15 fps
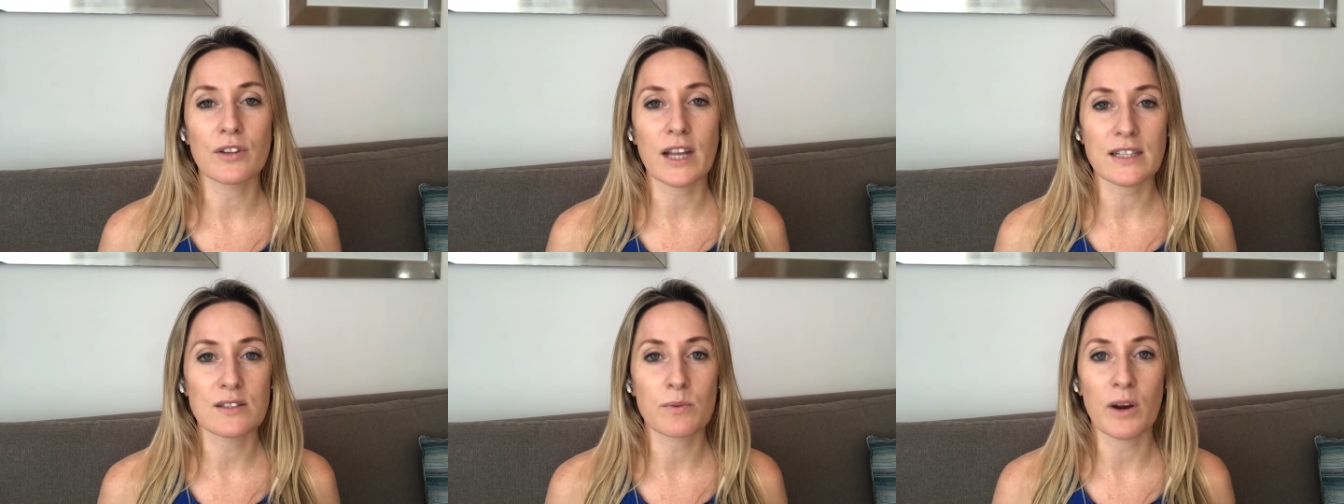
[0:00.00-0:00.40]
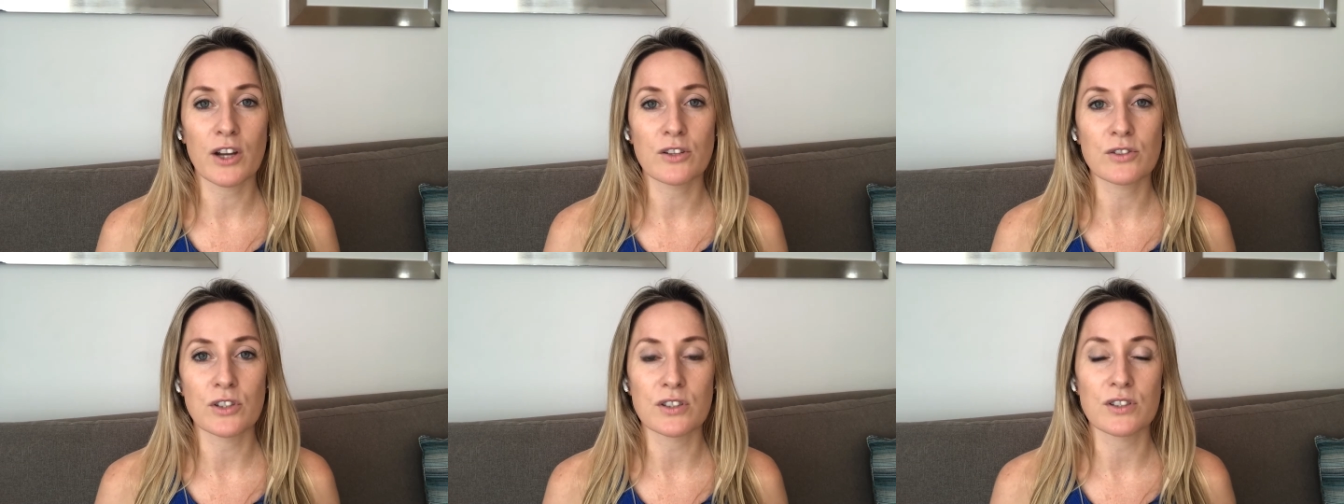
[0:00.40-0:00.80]
that's where I
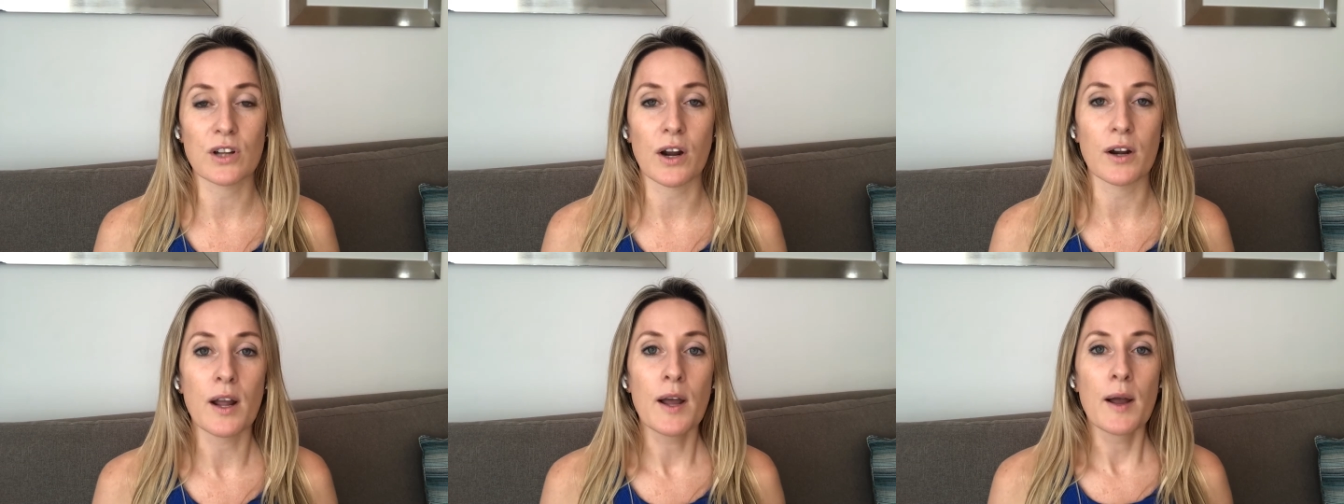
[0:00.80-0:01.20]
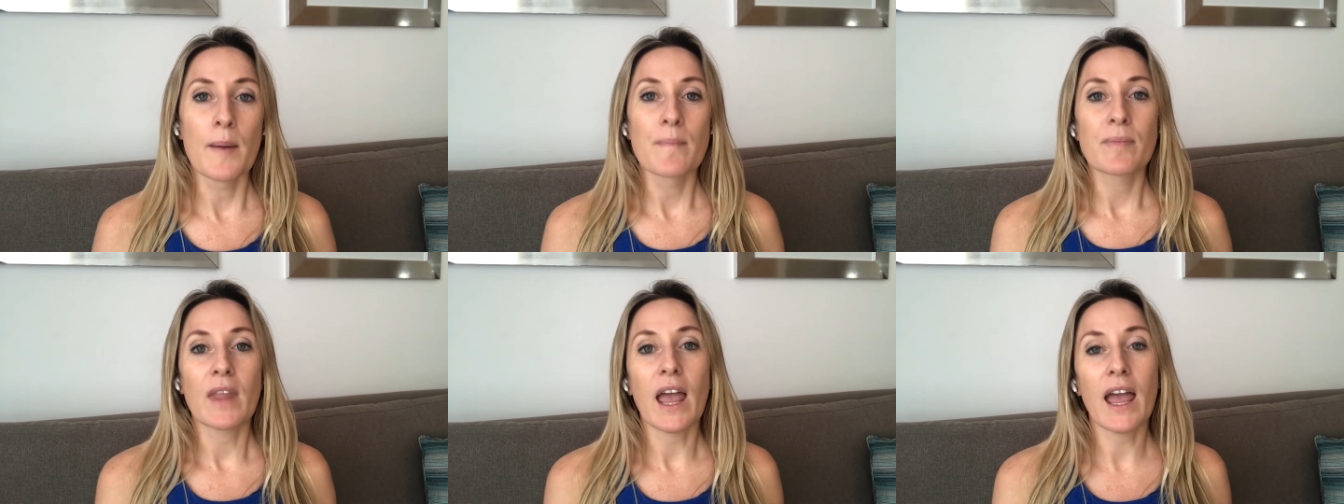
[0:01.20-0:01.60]
usually start.
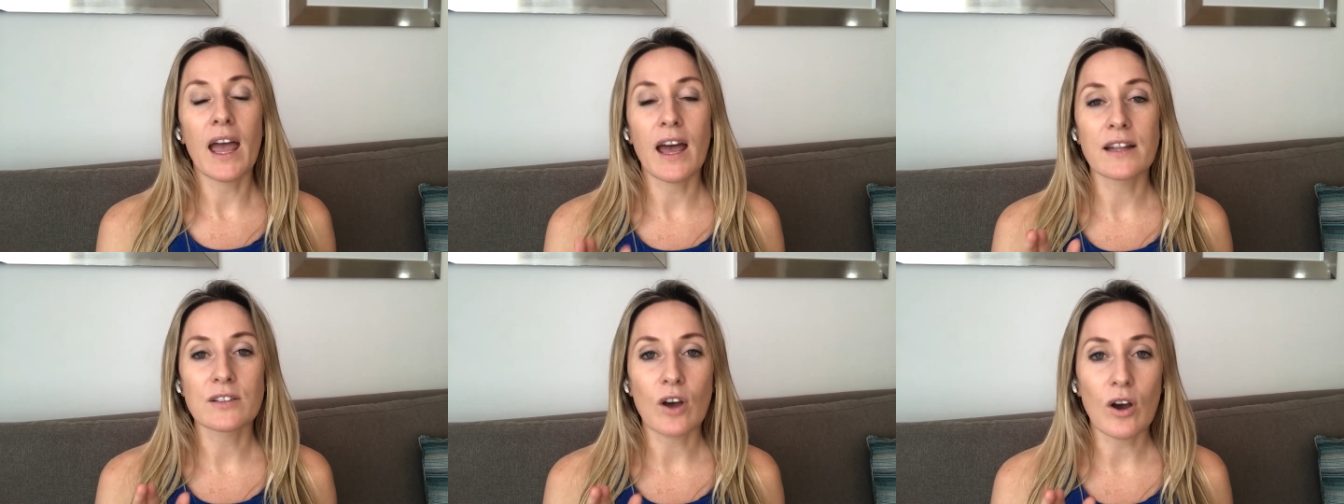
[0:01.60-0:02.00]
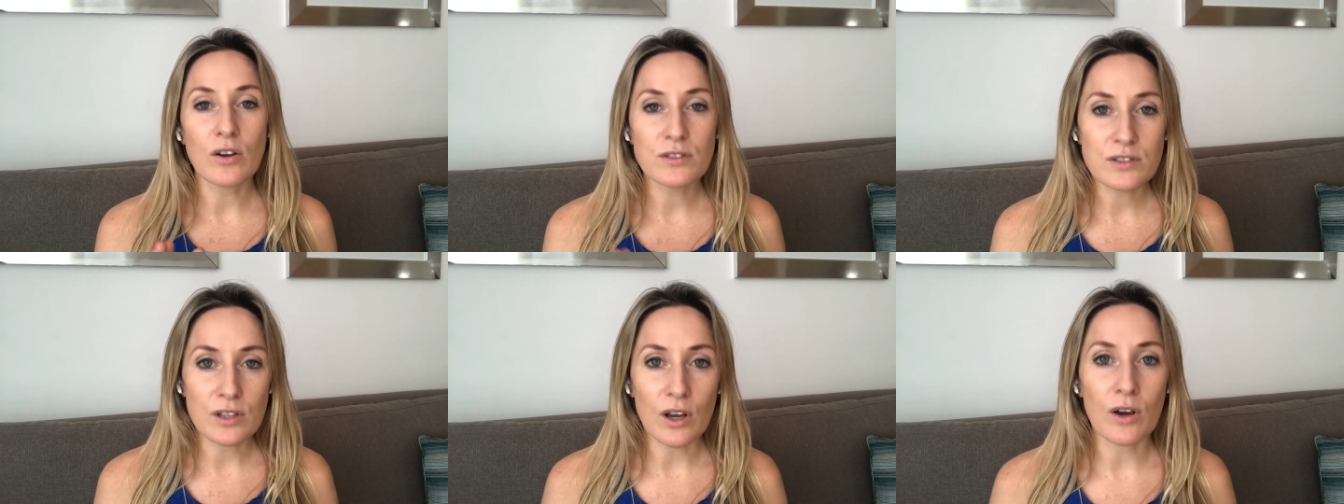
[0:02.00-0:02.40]
And
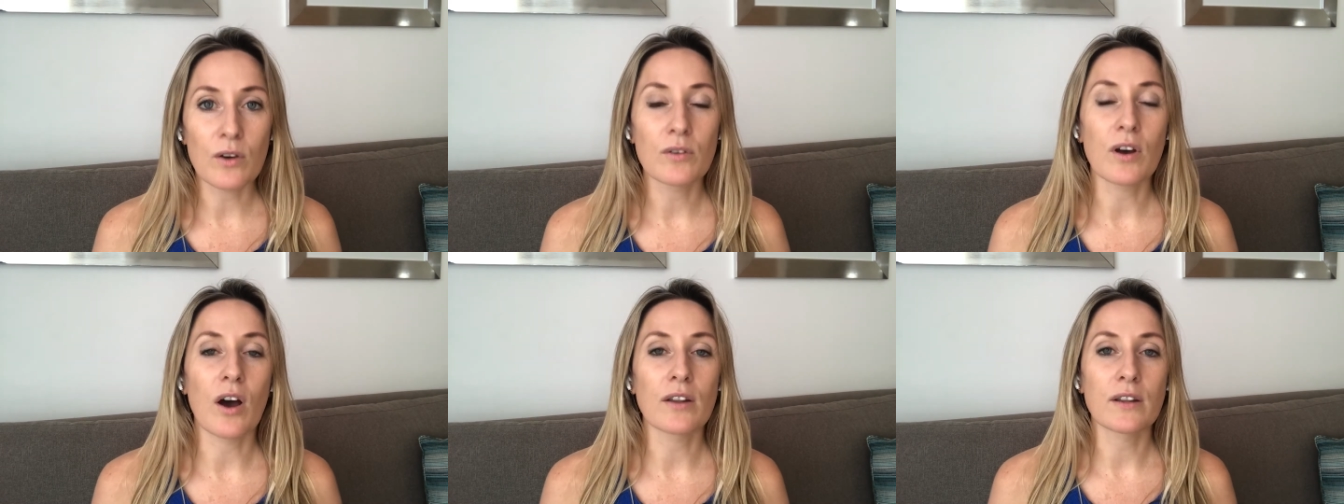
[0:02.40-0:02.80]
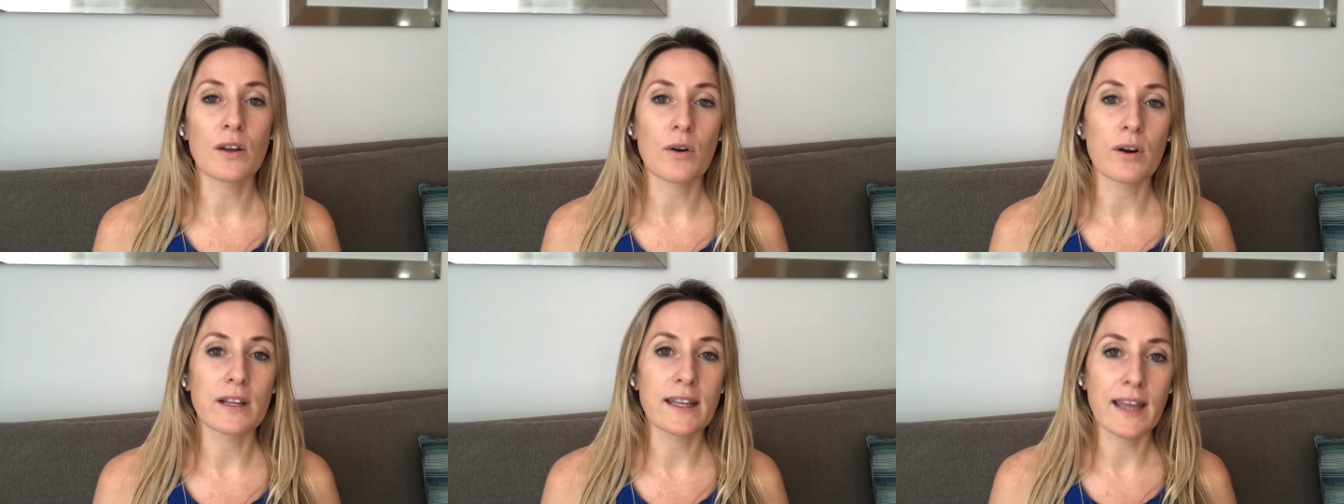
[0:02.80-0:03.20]
also on the
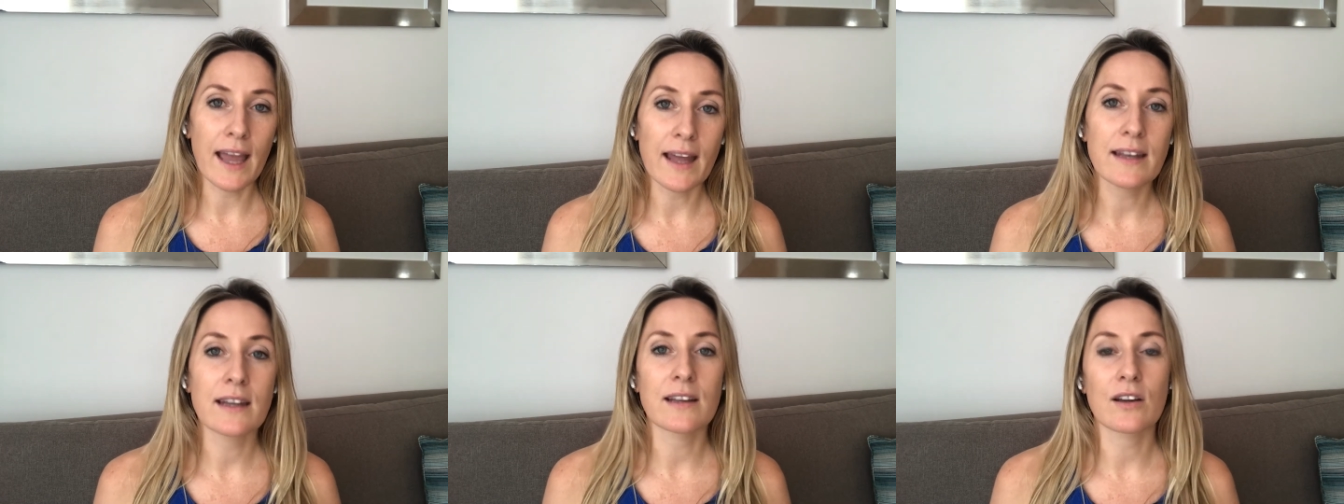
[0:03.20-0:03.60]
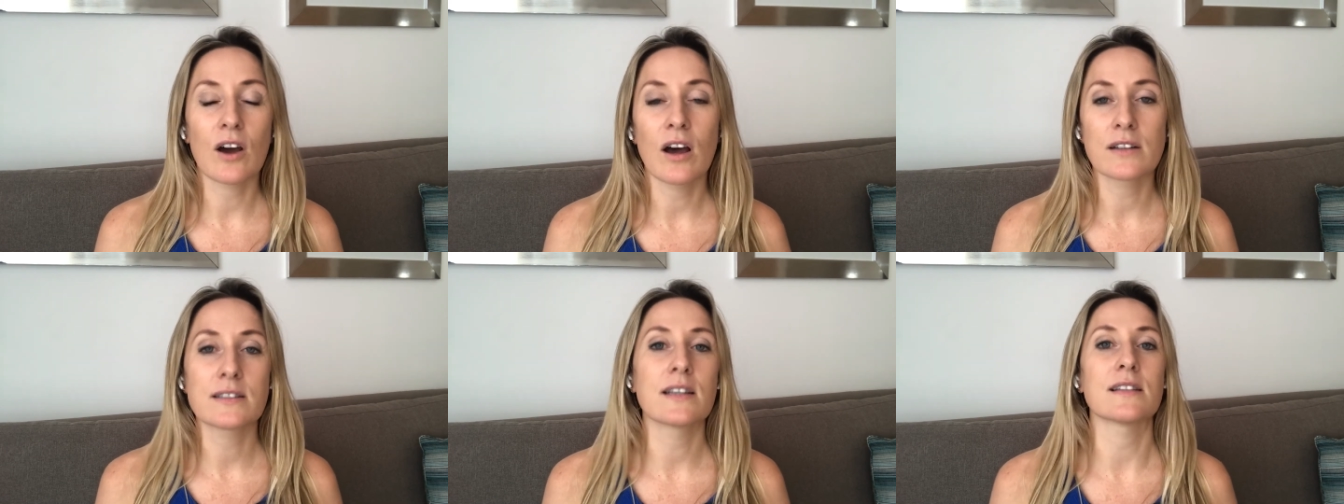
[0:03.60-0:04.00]
organic
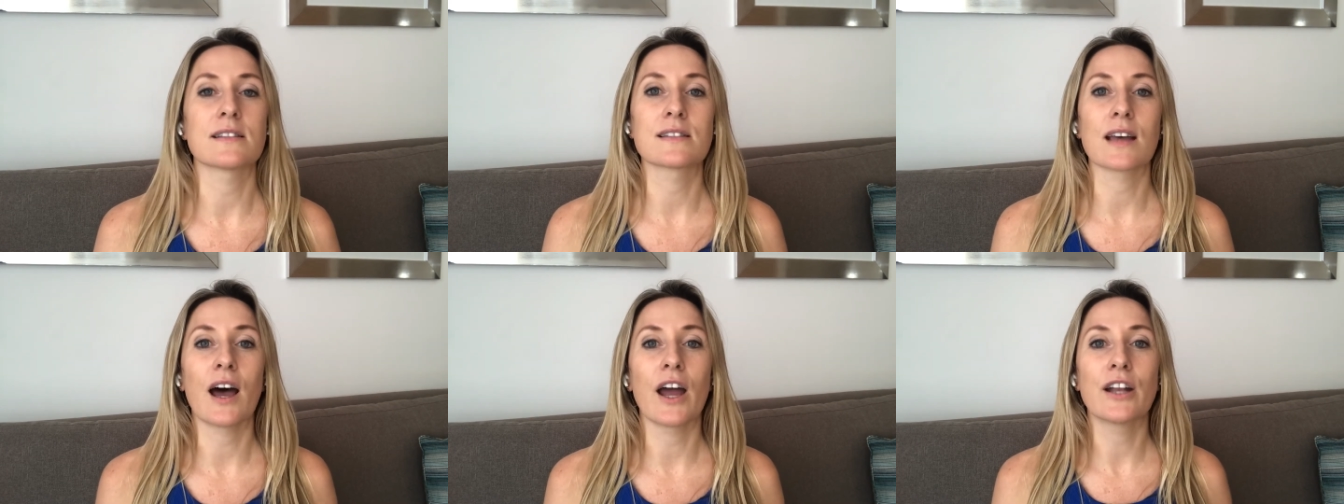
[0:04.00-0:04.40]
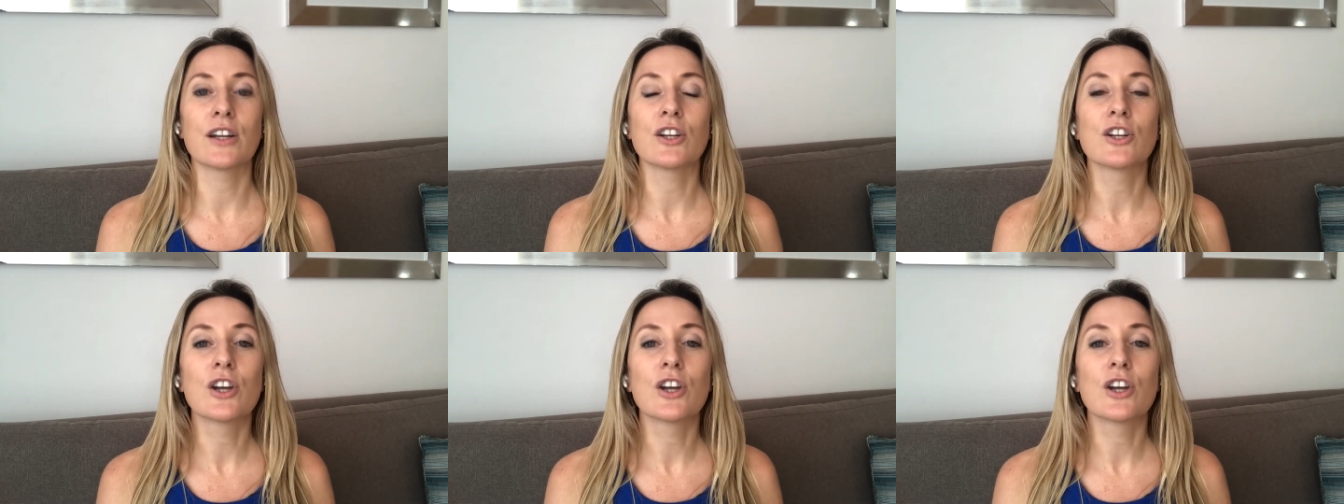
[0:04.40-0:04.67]
content side,